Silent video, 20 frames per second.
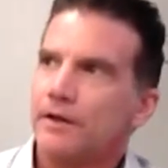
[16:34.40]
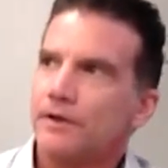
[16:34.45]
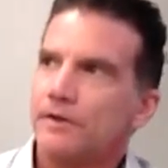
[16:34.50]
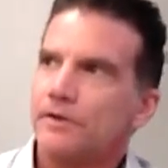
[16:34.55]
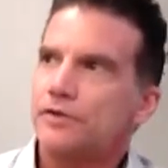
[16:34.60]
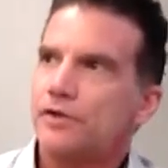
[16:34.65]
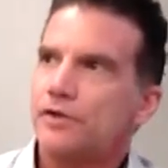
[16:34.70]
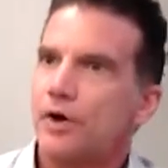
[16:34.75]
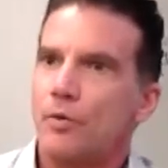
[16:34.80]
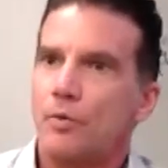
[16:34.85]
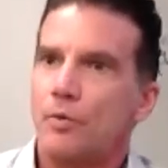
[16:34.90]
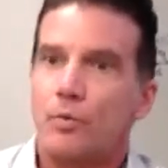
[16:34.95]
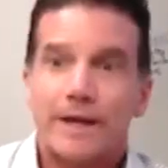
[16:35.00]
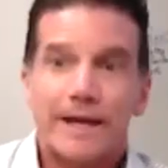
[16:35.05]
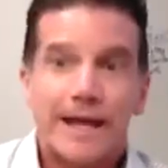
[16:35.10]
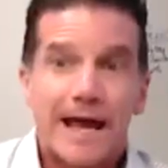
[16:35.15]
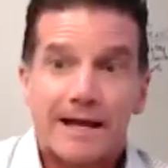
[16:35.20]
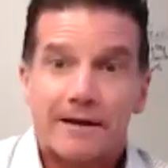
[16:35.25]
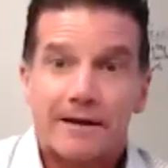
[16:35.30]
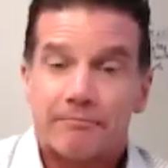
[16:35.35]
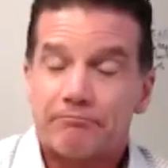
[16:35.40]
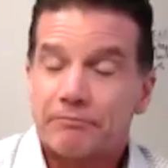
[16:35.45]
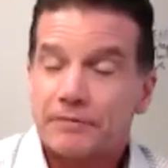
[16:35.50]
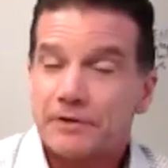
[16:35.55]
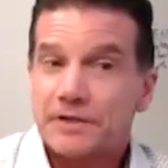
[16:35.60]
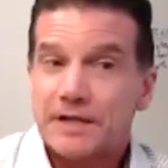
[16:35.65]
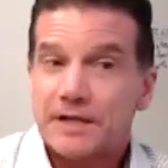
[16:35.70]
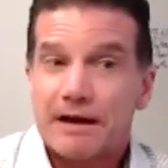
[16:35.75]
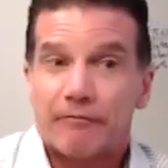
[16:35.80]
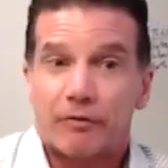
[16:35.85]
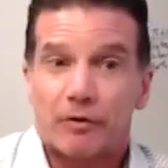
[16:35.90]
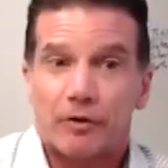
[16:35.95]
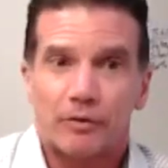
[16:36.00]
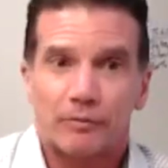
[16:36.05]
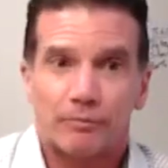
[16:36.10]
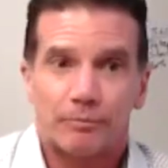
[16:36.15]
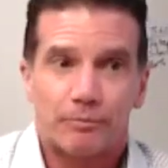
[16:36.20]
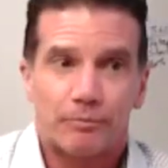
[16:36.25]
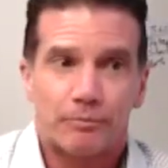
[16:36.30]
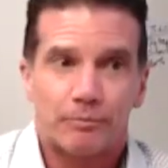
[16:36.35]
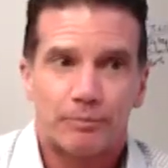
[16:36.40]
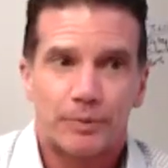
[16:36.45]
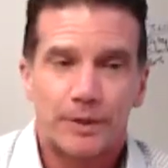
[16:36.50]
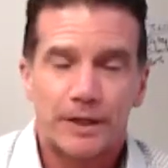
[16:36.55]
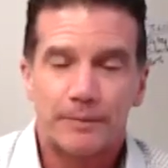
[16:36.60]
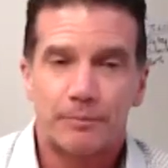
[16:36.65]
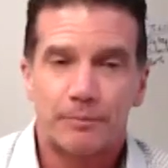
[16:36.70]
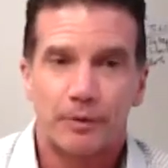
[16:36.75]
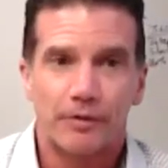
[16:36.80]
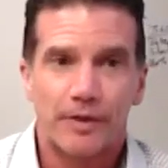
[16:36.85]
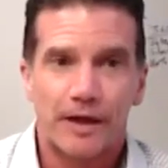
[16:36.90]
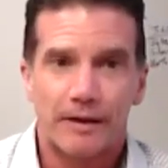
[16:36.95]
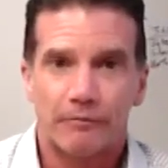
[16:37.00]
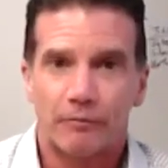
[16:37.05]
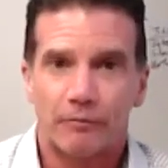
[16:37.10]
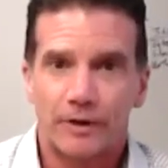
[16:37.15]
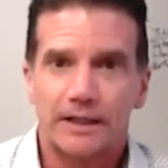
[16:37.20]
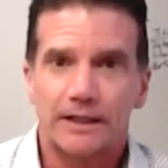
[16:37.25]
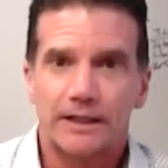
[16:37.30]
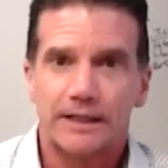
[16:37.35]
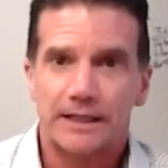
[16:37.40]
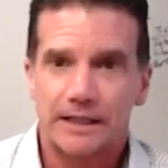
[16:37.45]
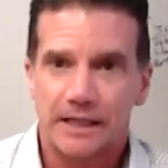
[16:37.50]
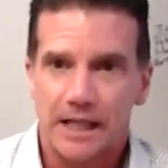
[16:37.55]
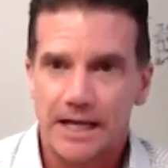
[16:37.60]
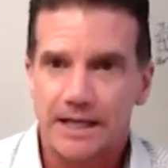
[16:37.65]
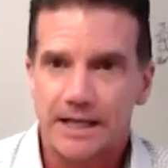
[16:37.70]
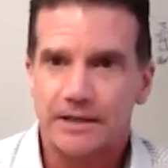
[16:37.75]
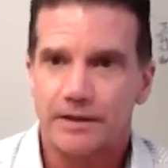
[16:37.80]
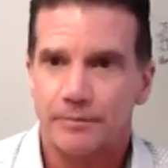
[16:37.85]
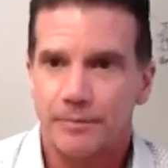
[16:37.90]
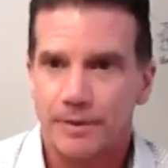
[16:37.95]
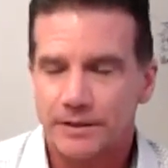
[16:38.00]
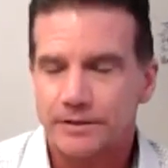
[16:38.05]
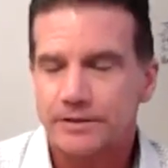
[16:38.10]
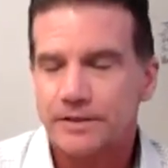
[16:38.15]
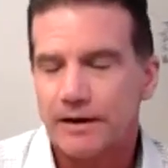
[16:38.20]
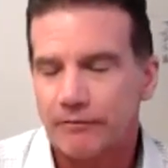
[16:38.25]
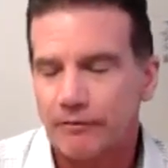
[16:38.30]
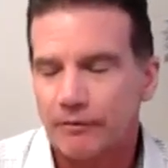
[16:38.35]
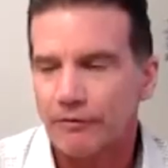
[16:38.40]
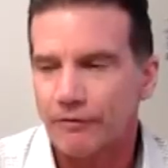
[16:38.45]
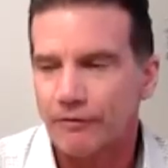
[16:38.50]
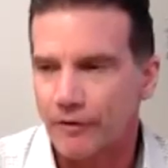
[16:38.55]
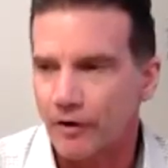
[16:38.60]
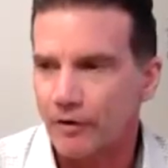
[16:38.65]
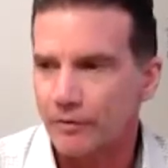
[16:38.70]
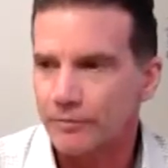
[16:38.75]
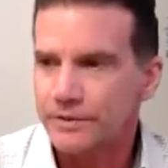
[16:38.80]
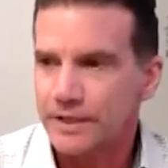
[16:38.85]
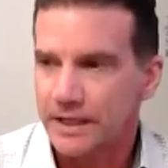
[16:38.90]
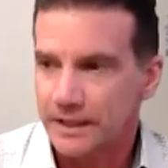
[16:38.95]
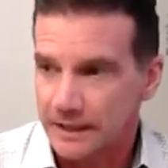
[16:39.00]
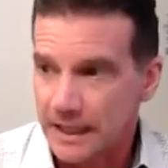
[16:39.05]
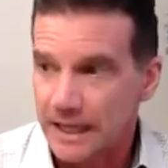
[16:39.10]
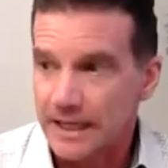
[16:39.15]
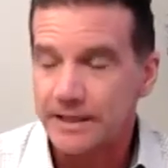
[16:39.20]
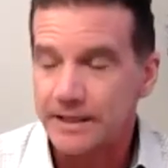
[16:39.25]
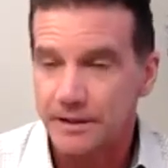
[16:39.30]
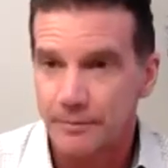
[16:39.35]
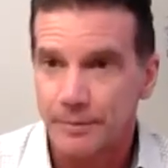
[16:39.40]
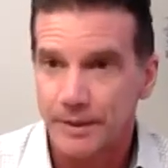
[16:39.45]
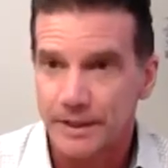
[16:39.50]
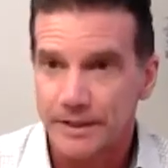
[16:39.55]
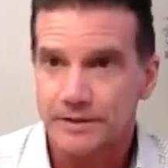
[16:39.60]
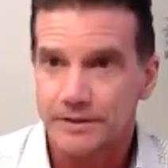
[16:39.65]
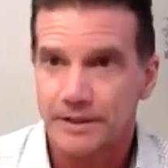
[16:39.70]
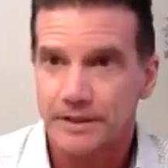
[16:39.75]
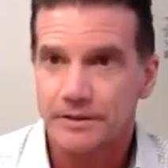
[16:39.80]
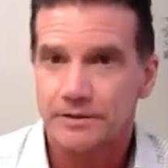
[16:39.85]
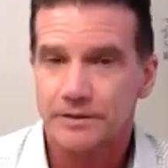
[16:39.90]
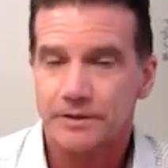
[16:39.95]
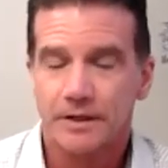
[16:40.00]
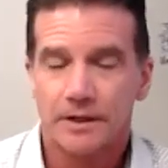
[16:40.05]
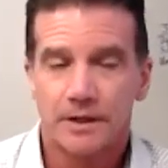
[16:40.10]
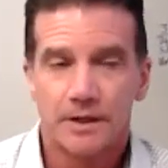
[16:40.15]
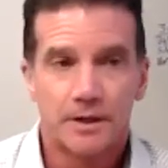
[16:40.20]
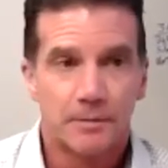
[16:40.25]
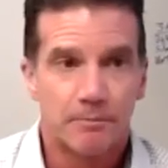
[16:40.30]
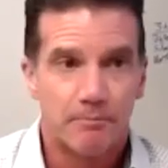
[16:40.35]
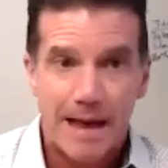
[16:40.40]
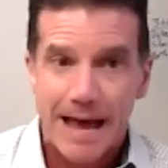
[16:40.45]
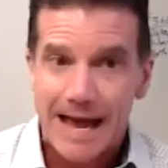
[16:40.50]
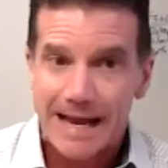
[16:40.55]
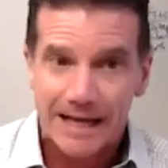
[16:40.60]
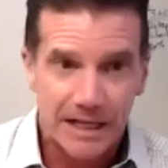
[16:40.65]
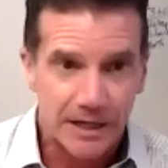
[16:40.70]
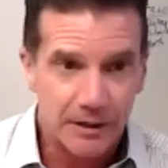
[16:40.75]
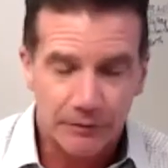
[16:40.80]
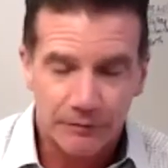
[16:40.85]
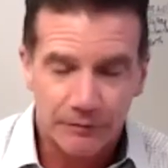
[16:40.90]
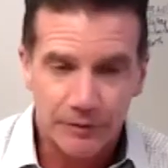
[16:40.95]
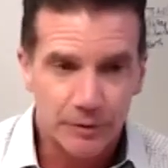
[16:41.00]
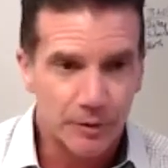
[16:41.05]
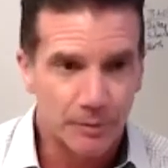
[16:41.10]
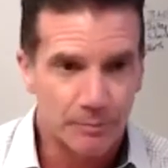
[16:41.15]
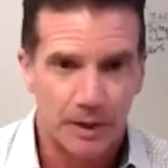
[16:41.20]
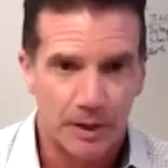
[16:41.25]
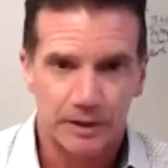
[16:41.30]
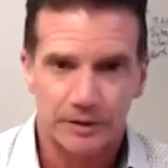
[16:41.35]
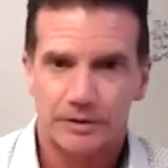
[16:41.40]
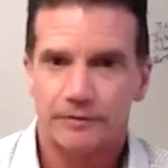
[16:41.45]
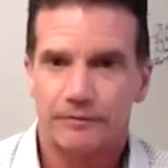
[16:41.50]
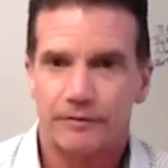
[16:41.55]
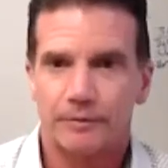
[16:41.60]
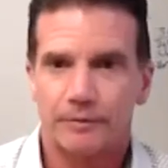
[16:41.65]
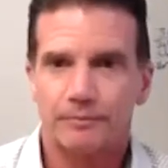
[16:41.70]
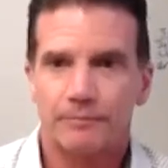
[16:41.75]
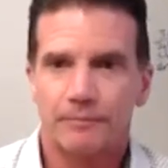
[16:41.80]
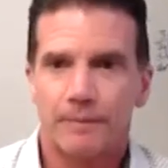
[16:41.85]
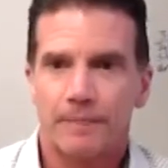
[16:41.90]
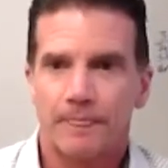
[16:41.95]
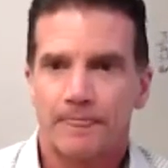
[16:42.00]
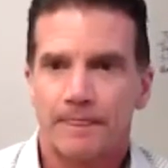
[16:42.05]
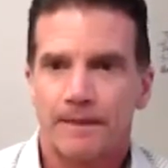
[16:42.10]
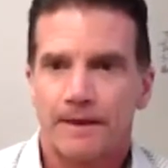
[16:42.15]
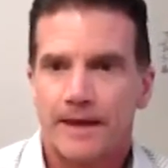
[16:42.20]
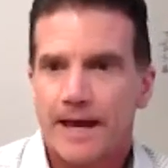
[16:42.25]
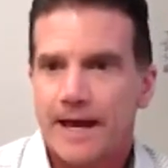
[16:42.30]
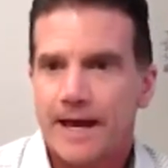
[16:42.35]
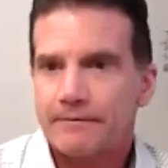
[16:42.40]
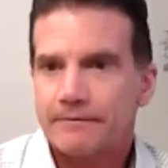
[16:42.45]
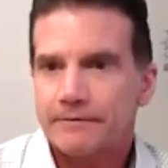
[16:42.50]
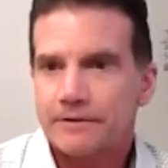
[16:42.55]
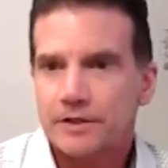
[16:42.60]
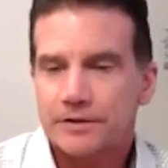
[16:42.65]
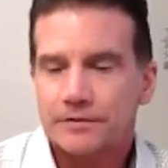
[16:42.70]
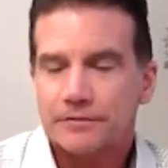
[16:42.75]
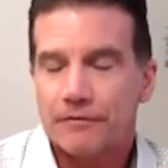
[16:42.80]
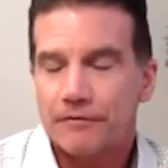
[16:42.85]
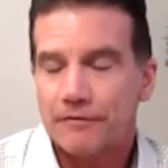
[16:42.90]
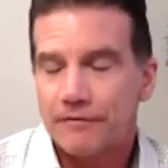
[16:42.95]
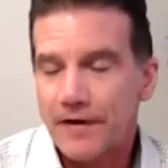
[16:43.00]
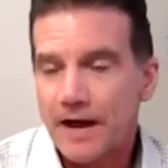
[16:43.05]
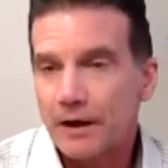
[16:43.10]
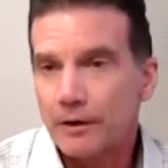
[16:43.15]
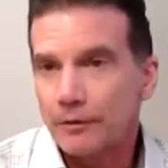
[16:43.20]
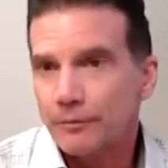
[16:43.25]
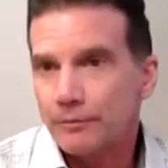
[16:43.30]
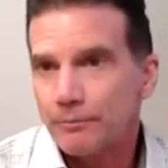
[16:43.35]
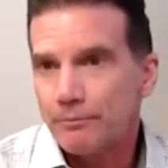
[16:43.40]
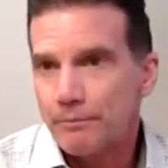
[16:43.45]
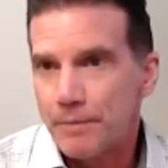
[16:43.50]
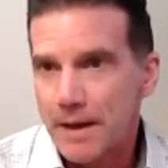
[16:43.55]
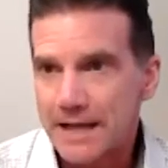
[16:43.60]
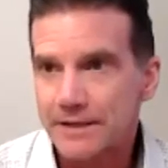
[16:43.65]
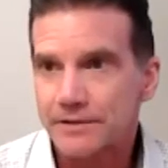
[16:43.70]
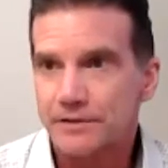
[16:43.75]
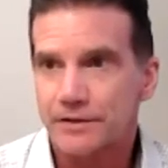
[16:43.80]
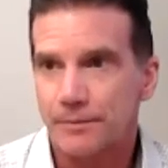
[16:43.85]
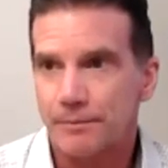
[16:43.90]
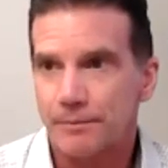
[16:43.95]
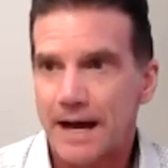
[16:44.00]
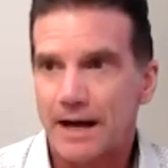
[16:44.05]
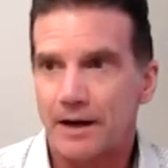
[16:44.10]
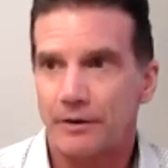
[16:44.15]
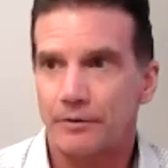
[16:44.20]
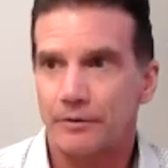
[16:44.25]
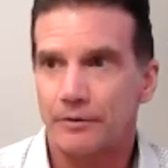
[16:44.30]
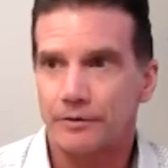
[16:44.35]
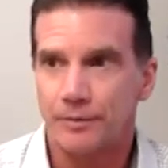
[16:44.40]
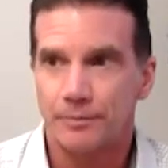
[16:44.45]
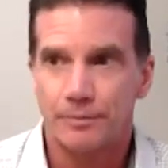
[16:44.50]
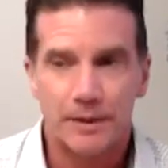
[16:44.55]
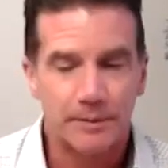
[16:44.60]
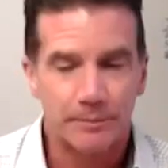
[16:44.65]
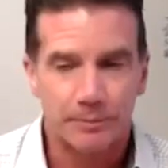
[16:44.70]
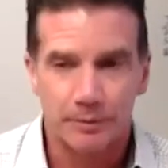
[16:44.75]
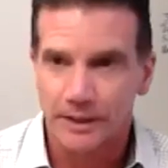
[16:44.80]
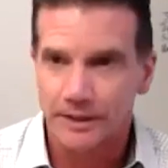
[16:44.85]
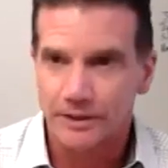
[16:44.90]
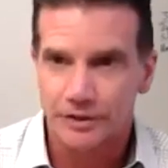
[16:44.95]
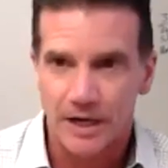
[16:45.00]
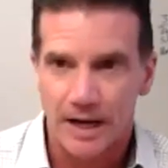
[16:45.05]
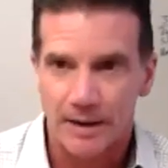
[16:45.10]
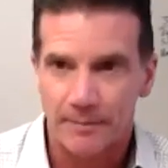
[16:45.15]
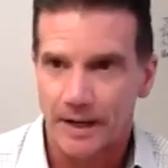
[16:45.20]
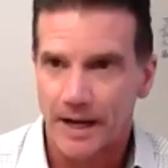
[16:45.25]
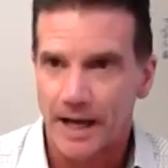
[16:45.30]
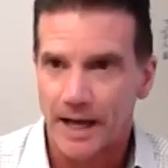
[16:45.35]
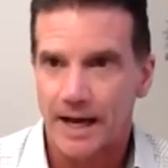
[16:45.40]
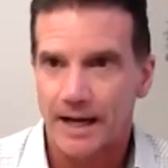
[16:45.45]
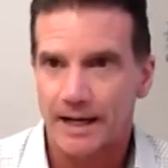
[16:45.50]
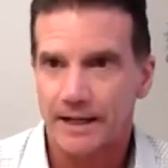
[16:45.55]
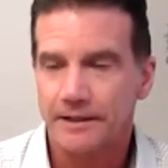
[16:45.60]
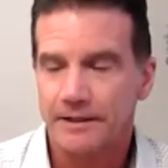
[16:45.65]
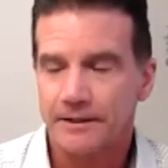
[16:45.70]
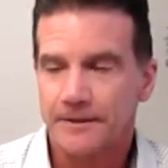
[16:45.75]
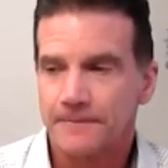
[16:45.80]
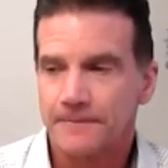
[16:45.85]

So we had several people that really liked several firms that liked the business. Matt interviewed a bunch of them and just felt best about the people at Gemini.